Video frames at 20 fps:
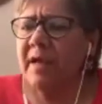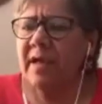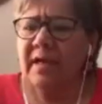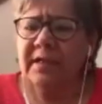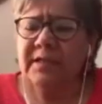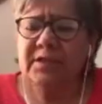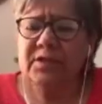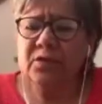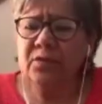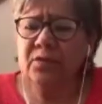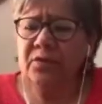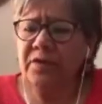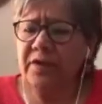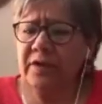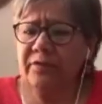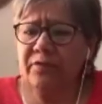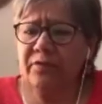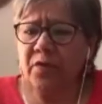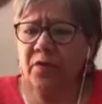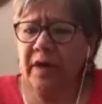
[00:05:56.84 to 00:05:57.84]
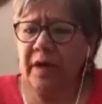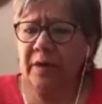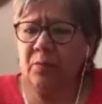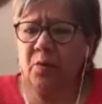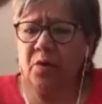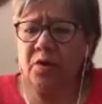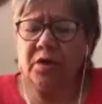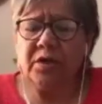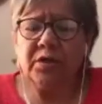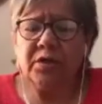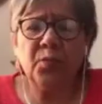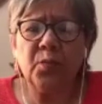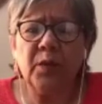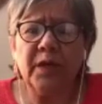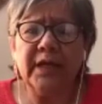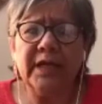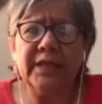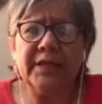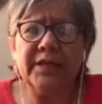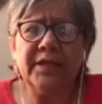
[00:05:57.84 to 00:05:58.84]
So therefore I worked
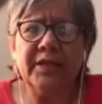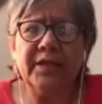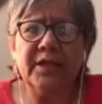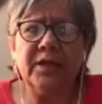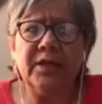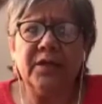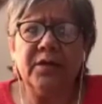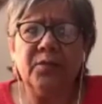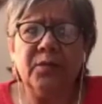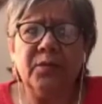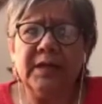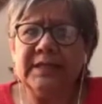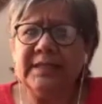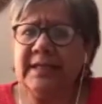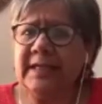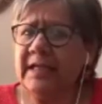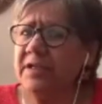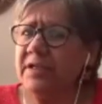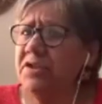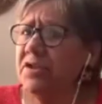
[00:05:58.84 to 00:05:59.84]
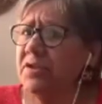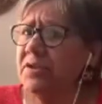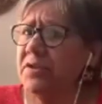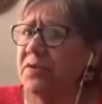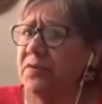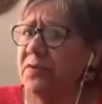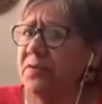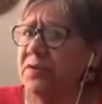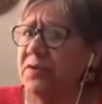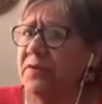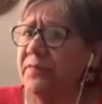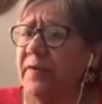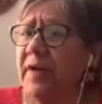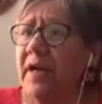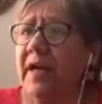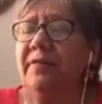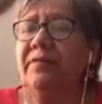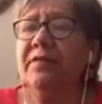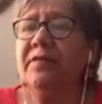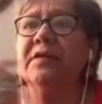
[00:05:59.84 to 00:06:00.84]
with the residential school
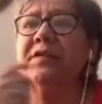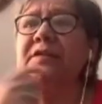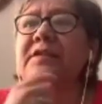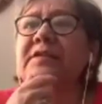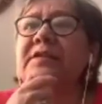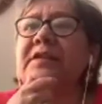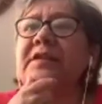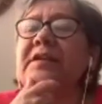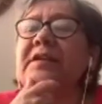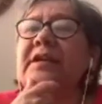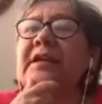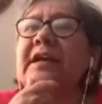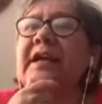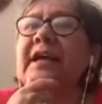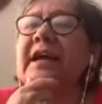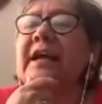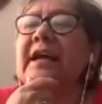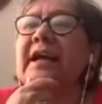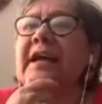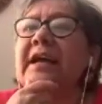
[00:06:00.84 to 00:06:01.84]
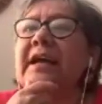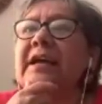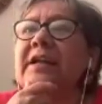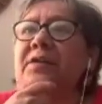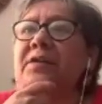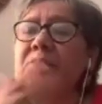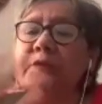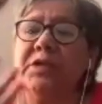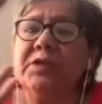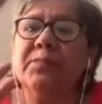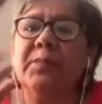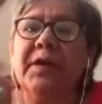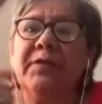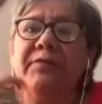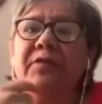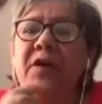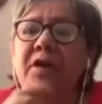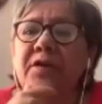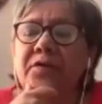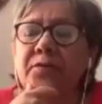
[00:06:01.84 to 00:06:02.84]
survivors, and which my
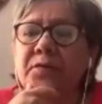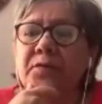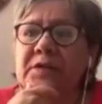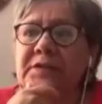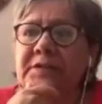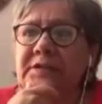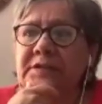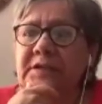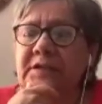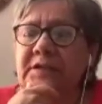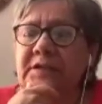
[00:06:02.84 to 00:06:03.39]
father was